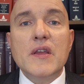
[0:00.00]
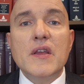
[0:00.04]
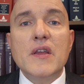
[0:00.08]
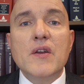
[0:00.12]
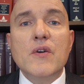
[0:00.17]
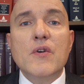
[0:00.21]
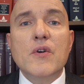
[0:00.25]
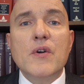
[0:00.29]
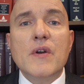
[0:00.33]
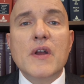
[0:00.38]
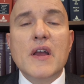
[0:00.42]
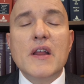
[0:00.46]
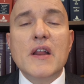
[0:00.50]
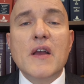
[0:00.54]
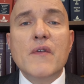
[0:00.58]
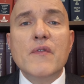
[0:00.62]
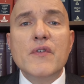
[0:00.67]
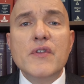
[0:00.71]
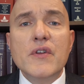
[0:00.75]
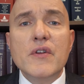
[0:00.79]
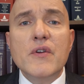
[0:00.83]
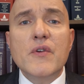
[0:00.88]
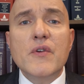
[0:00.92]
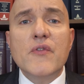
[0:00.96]
ear, and
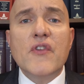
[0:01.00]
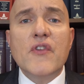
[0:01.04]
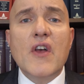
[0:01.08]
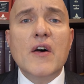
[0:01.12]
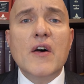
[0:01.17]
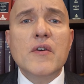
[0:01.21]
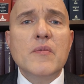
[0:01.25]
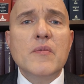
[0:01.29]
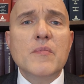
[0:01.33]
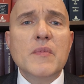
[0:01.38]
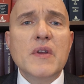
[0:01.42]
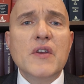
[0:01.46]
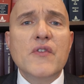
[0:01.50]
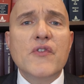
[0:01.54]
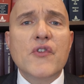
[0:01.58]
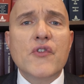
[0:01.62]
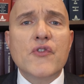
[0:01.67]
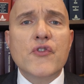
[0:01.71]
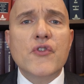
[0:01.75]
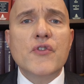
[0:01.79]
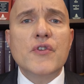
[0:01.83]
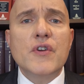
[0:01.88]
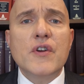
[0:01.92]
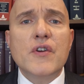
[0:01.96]
everything you're telling me is
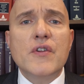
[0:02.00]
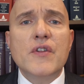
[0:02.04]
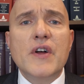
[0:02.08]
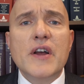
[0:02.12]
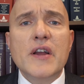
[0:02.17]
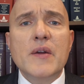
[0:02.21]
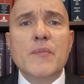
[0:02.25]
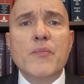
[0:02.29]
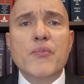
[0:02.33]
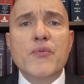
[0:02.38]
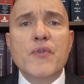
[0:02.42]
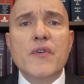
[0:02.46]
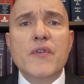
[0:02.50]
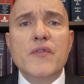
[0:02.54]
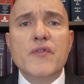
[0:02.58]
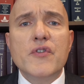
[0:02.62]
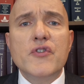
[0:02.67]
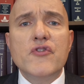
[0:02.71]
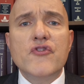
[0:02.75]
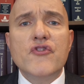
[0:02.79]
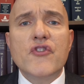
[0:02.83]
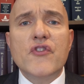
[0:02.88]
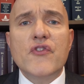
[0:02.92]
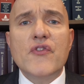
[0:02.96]
attorney-client
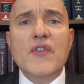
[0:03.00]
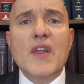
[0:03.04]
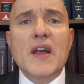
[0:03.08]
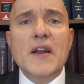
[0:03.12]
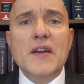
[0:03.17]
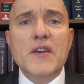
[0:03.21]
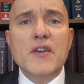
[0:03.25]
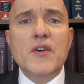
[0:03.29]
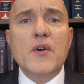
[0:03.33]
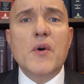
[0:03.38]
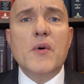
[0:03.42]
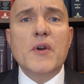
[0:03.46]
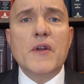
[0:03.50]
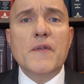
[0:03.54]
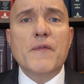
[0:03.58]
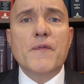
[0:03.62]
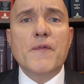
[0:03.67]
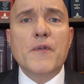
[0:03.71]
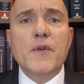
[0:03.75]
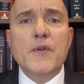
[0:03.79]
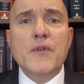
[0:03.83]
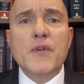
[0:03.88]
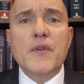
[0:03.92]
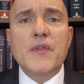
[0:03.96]
privilege. It's not going to go any
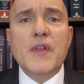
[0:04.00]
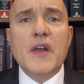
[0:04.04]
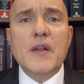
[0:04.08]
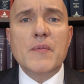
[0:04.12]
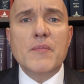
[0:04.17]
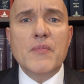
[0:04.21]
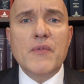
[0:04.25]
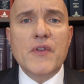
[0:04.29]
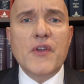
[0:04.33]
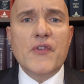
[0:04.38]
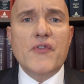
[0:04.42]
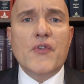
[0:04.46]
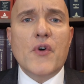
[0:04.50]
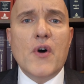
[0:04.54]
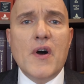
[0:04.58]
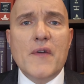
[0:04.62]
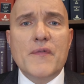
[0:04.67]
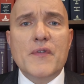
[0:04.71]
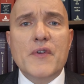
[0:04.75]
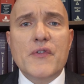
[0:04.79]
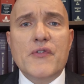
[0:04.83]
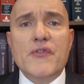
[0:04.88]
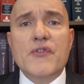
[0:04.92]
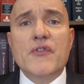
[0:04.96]
further than this
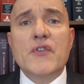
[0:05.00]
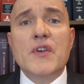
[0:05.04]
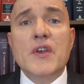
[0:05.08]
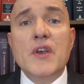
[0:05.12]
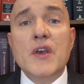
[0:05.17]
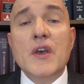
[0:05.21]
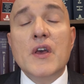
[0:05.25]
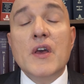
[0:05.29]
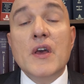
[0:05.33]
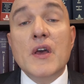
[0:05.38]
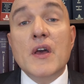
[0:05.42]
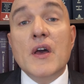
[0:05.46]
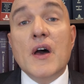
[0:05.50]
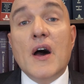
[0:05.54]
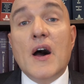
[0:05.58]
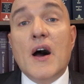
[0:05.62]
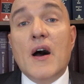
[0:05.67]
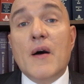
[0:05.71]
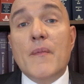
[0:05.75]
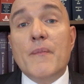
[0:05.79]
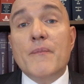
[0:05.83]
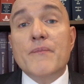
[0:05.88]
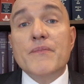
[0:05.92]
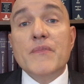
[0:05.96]
office.
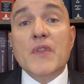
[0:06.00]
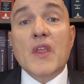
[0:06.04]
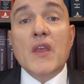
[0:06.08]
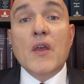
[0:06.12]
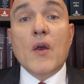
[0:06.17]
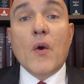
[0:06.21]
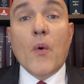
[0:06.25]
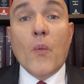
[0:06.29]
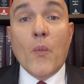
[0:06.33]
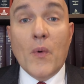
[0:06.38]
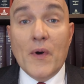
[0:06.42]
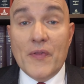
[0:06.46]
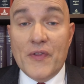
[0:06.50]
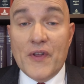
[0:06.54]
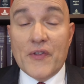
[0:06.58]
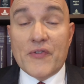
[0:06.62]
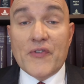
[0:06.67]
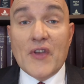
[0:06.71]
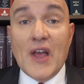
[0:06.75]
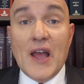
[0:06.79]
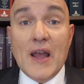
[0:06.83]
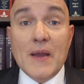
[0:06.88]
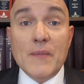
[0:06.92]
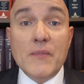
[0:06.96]
What the
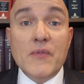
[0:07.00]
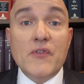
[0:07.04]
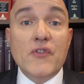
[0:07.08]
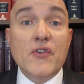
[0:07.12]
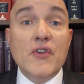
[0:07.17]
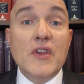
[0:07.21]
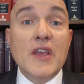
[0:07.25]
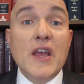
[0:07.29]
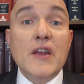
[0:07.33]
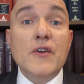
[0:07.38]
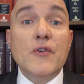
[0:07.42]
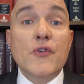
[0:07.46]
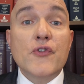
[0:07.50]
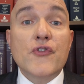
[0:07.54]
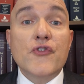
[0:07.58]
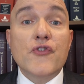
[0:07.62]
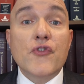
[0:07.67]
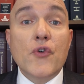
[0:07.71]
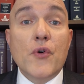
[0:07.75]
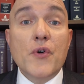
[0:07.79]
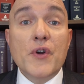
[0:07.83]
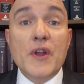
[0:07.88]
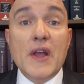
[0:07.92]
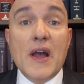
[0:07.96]
time to get your
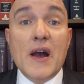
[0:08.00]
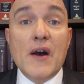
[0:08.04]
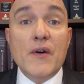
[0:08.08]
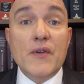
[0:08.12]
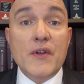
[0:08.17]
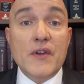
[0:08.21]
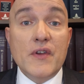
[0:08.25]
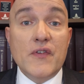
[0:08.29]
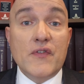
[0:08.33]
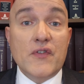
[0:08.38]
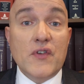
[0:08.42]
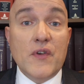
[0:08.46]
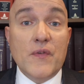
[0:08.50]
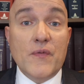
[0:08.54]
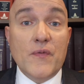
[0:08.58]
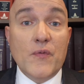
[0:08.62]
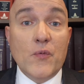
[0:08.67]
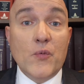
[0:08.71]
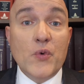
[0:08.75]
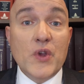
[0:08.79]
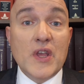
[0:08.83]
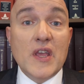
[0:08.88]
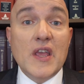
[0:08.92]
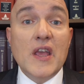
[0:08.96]
story out is if
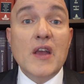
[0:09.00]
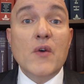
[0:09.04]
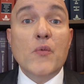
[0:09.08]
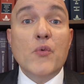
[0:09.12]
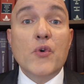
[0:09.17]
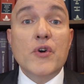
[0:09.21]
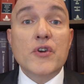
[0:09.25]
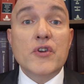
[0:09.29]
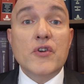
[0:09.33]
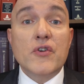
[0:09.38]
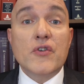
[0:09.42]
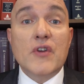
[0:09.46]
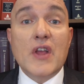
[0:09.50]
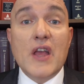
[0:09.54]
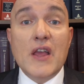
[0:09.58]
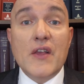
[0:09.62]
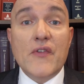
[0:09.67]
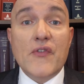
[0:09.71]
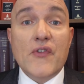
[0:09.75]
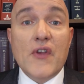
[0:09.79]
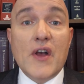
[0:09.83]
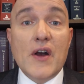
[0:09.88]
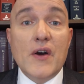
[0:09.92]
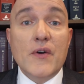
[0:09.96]
we can't work your
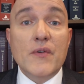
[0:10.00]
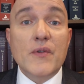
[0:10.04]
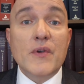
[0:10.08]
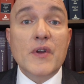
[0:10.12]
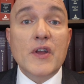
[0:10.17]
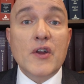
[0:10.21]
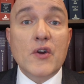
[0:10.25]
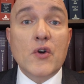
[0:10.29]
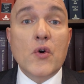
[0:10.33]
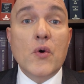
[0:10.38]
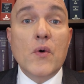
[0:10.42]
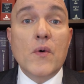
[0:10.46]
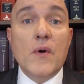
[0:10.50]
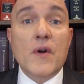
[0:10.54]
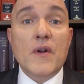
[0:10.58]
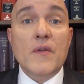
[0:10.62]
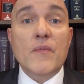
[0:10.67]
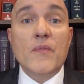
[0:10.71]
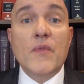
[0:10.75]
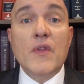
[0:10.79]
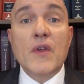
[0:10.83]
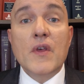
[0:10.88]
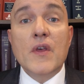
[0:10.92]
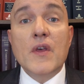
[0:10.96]
case out in
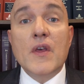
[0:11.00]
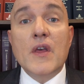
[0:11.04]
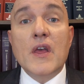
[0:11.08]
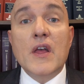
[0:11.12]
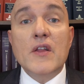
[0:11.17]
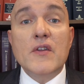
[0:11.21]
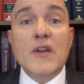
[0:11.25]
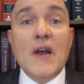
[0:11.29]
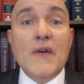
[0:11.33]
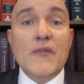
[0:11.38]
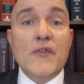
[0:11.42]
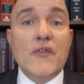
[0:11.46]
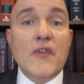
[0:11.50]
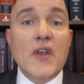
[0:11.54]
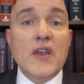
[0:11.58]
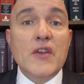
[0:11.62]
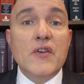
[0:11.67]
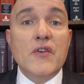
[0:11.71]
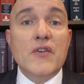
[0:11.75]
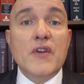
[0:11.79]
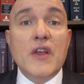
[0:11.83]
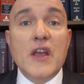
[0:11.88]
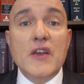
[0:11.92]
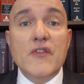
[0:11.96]
court and you have to
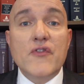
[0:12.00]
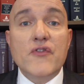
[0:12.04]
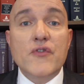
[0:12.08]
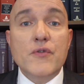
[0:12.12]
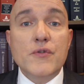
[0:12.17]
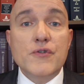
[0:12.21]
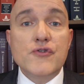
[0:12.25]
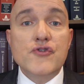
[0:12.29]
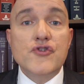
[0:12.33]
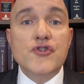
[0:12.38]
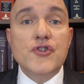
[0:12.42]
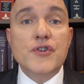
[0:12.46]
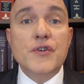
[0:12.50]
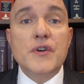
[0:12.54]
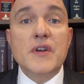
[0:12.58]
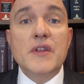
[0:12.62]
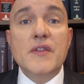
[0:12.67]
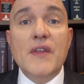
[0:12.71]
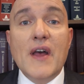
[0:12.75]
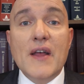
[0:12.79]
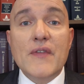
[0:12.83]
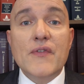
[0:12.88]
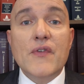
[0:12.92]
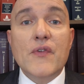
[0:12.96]
take your case to a jury.
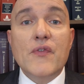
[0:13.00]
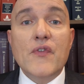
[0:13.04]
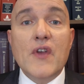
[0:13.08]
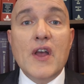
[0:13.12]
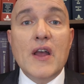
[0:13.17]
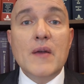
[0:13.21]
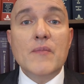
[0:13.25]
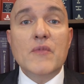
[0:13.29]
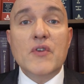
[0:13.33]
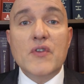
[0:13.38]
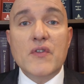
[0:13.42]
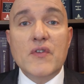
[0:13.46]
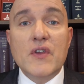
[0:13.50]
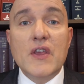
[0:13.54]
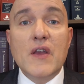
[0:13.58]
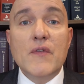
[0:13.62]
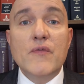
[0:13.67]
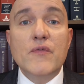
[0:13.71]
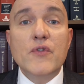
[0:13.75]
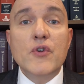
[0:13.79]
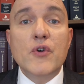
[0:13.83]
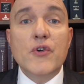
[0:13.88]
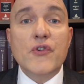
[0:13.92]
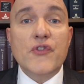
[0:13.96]
That's the time to
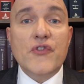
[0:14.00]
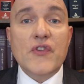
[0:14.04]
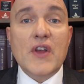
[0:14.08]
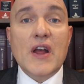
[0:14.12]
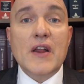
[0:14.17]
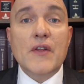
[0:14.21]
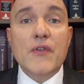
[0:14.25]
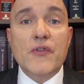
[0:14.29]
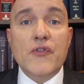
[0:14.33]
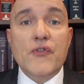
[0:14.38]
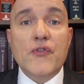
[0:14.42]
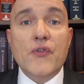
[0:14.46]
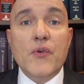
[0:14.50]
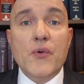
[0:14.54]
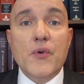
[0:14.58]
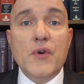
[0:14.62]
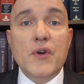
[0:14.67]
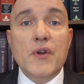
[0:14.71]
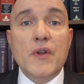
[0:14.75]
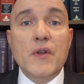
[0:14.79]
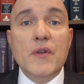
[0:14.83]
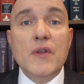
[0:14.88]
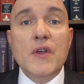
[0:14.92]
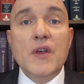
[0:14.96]
give your side of the
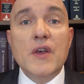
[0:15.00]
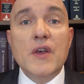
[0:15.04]
story,